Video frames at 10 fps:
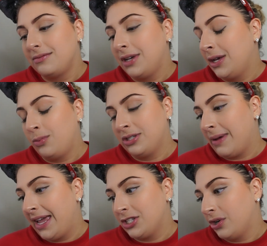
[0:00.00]
it was
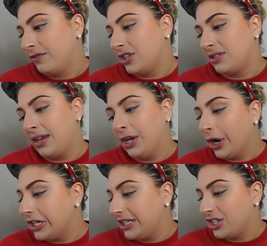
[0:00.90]
my answer of just
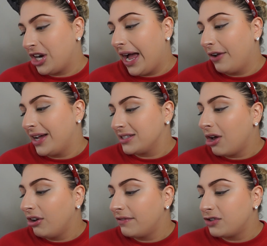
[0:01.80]
encouraging the child not
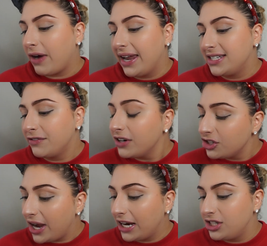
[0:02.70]
tall enough to ride a different
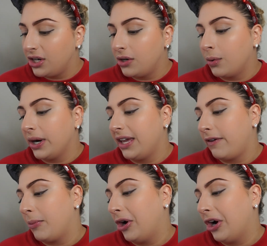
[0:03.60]
attraction or give
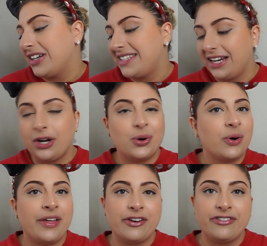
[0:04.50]
him or her a sticker
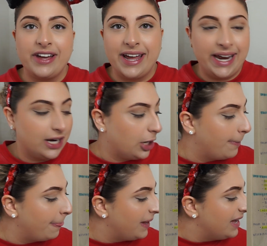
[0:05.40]
or other fun
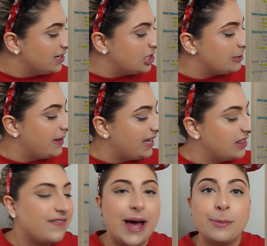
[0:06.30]
item. Just making
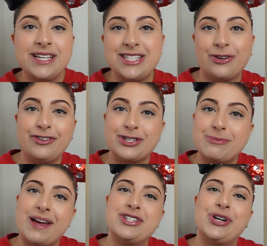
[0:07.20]
the family still feel
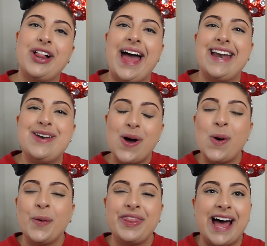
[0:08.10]
special and
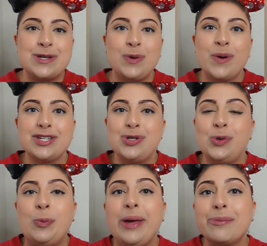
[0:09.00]
know that we want
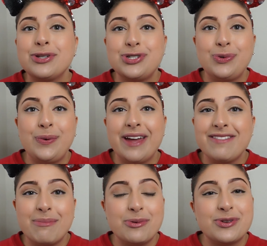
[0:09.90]
to be able to give
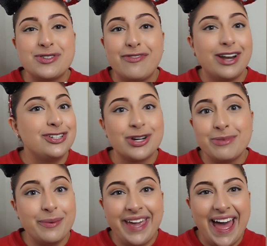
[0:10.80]
them the most fun trip
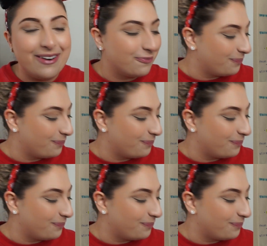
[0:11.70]
that we can.